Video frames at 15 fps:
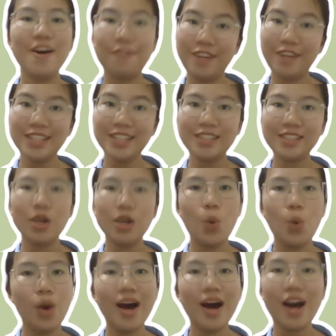First,
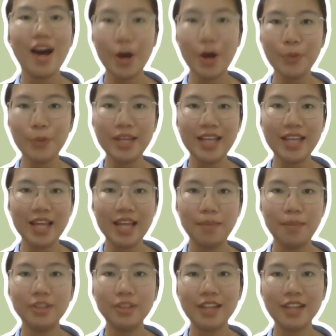work out how many
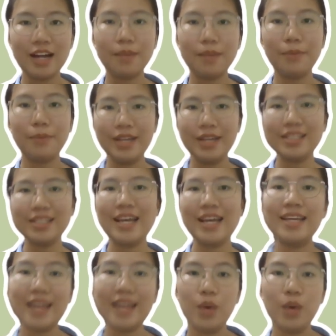animal cards Brett
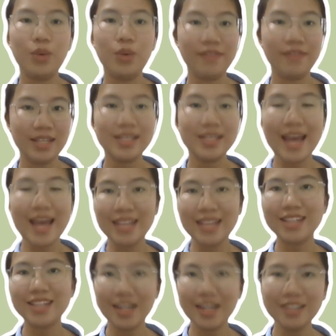can get with his
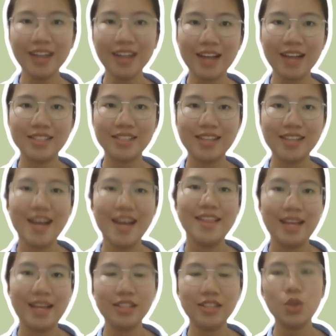8 carton cards.
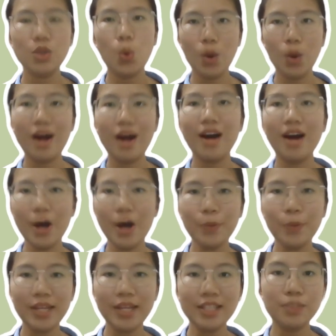Then, work out how
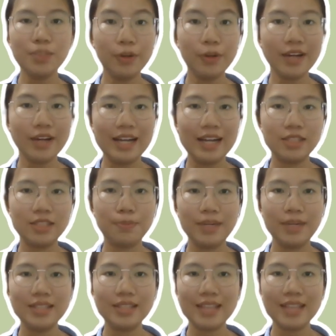many sport cards
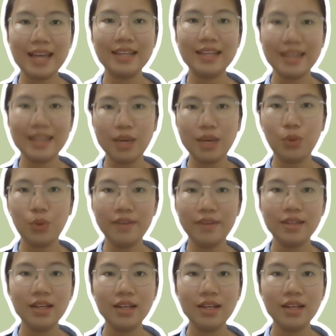Brett can get with